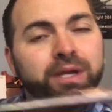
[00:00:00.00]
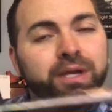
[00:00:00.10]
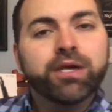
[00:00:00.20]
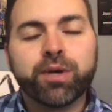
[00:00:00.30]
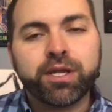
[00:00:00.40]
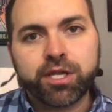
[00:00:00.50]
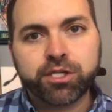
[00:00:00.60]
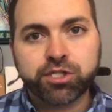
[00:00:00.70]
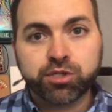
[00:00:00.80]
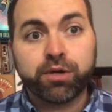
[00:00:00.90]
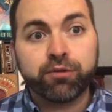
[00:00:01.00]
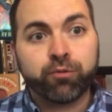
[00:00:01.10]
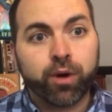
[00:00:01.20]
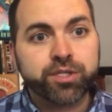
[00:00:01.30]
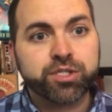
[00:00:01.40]
So it sort of
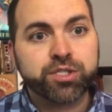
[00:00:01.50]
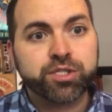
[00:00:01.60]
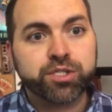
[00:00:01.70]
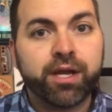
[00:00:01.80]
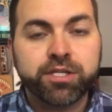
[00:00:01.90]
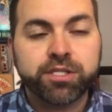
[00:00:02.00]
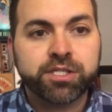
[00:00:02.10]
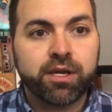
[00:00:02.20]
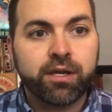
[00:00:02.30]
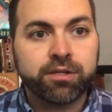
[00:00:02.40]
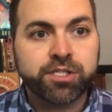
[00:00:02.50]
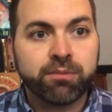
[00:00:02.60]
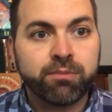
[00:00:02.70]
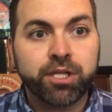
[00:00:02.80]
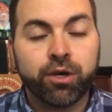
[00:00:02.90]
works, but
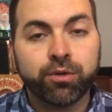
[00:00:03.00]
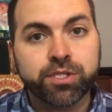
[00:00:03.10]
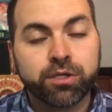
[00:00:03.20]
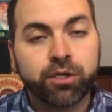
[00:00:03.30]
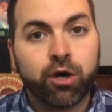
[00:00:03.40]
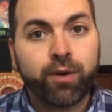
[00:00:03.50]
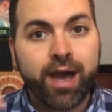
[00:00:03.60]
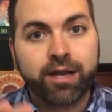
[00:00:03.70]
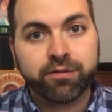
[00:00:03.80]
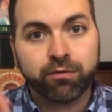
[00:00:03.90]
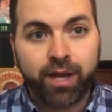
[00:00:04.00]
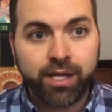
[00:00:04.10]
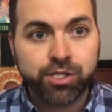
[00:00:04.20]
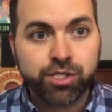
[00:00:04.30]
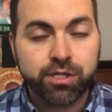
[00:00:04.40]
some of the notes go out of the
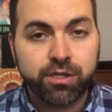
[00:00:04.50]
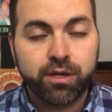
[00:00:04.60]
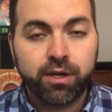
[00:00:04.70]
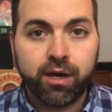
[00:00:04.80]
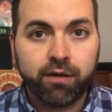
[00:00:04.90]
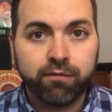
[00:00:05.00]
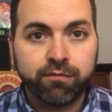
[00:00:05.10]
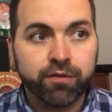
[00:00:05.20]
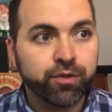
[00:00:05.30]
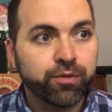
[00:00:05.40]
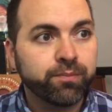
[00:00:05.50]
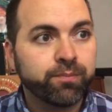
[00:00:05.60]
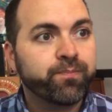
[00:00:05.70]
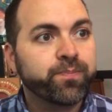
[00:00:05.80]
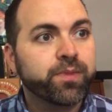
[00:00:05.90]
range of the flute.
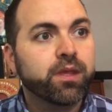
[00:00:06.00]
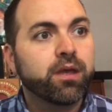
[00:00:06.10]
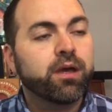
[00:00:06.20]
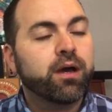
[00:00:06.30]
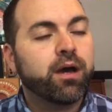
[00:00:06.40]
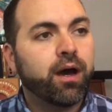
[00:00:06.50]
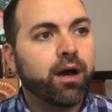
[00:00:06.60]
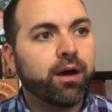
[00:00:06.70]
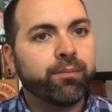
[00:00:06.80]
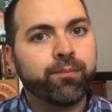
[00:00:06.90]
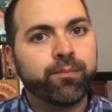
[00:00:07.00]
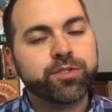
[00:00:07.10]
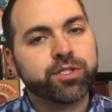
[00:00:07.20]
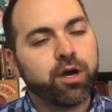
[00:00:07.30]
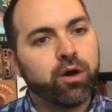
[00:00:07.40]

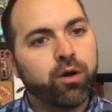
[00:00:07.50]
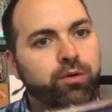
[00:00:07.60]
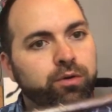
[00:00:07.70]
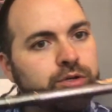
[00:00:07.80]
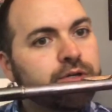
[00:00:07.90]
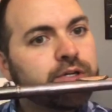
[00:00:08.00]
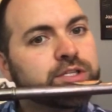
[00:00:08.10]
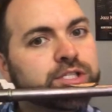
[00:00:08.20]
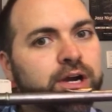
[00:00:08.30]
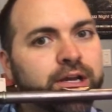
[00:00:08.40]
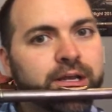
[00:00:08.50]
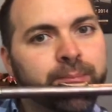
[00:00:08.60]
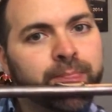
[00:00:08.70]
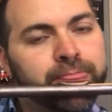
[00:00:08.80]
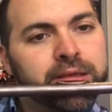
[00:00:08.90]
So you can start it
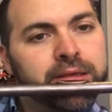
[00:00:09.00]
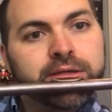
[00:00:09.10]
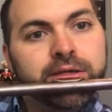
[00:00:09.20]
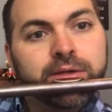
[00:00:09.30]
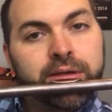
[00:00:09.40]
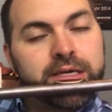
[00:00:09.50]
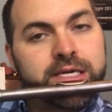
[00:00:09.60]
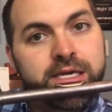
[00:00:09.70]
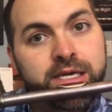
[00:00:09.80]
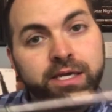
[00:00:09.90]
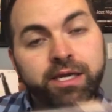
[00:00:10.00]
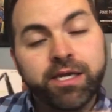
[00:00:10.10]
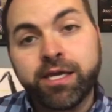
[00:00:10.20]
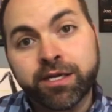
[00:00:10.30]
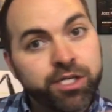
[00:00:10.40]
E,
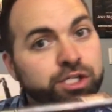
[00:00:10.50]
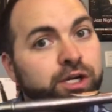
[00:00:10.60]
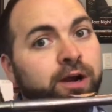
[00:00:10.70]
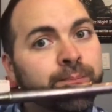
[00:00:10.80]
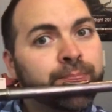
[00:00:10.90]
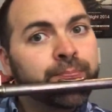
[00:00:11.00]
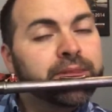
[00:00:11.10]
and D sharp.